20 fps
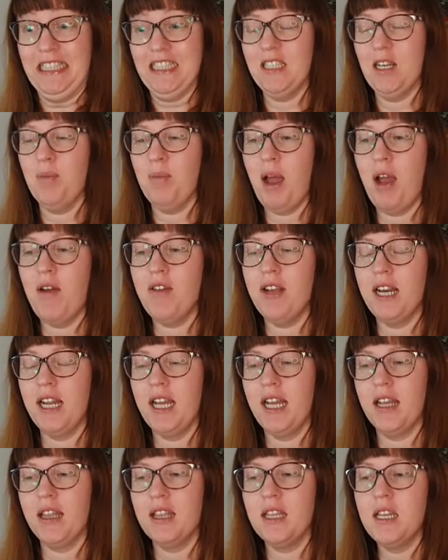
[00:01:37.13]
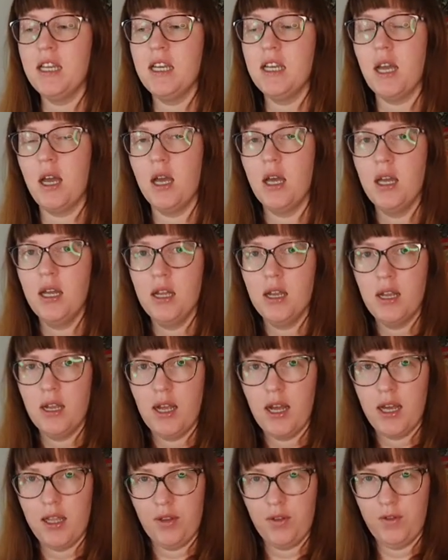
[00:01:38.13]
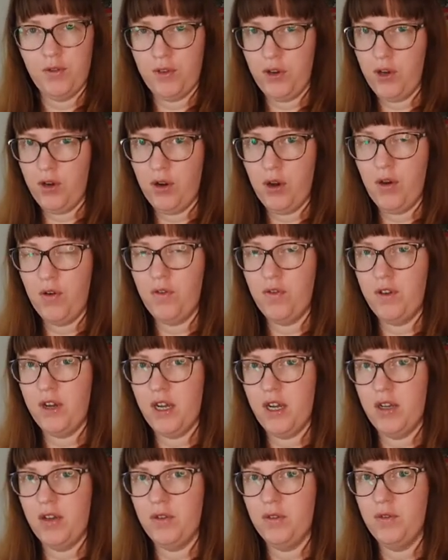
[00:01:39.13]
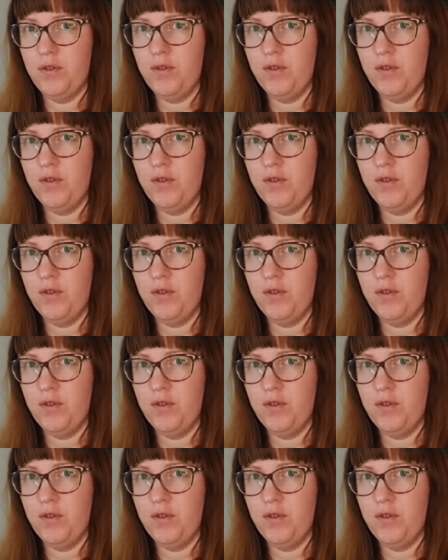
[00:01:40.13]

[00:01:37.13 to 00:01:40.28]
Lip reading: apparently I think you get either 4 or 5